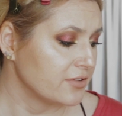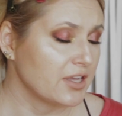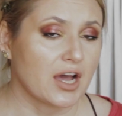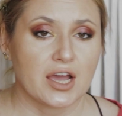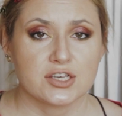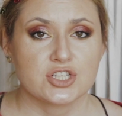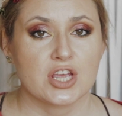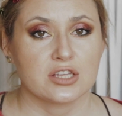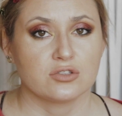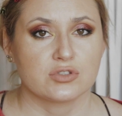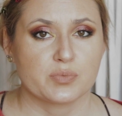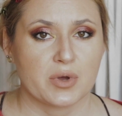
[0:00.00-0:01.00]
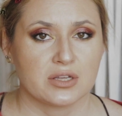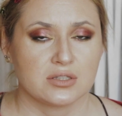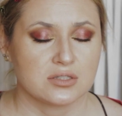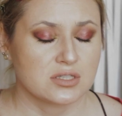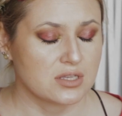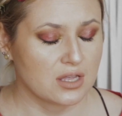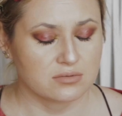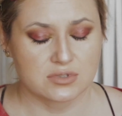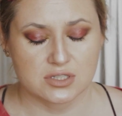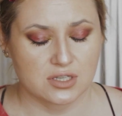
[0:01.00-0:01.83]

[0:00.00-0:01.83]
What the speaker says: the eyeshadows by themselves,